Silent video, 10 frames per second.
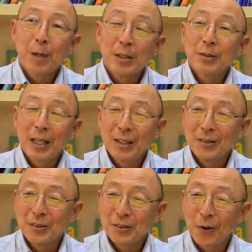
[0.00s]

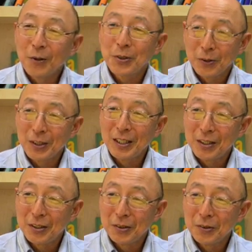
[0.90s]
educators also
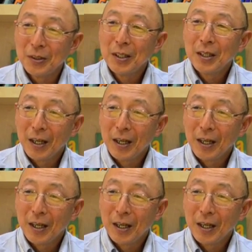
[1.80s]
need to